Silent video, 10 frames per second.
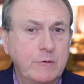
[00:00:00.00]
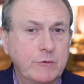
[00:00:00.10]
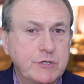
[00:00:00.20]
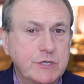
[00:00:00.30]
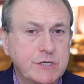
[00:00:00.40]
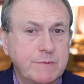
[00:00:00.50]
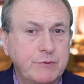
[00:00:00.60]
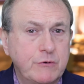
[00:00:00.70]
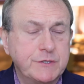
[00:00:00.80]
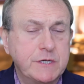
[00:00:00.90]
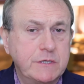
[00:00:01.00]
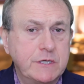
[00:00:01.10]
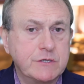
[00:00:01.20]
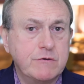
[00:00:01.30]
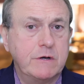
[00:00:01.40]
which is supporting
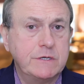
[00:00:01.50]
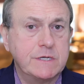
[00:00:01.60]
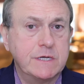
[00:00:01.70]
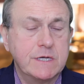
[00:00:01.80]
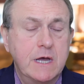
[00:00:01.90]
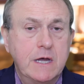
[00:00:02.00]
this crisis,